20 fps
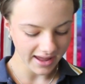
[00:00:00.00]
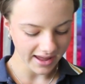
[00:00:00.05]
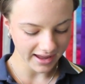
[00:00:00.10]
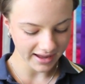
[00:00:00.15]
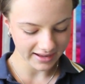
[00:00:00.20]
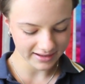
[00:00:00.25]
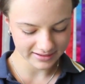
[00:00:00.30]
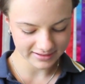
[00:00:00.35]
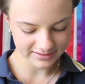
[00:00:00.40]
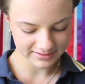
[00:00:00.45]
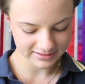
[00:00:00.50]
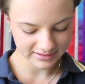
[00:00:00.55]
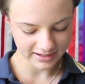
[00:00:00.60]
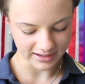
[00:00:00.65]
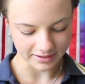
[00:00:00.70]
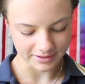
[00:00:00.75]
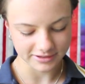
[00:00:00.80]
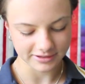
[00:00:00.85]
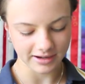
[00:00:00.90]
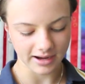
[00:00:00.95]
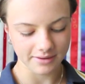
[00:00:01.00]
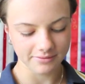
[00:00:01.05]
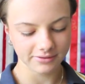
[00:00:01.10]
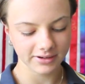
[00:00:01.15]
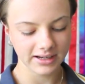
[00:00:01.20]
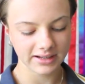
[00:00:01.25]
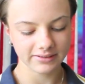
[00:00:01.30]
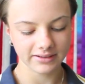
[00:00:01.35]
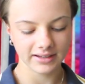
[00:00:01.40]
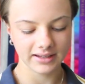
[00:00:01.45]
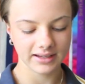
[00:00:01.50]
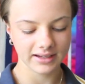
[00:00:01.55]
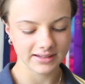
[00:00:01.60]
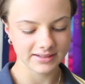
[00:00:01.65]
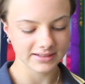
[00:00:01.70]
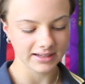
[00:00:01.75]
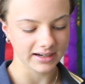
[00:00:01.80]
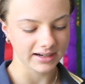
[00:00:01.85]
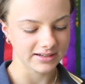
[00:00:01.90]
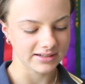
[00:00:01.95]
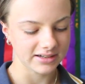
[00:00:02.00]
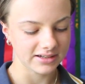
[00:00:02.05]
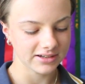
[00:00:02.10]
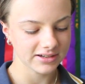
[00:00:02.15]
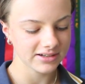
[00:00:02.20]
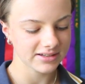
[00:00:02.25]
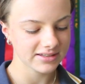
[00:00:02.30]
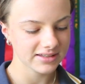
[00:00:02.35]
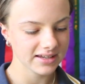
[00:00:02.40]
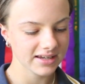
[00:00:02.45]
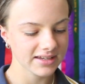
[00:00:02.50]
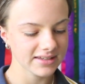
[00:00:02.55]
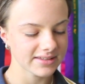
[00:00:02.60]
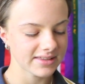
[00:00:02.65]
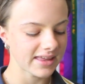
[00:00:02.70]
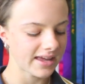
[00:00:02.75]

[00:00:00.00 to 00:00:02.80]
And yeah, so I'm really really excited to use these.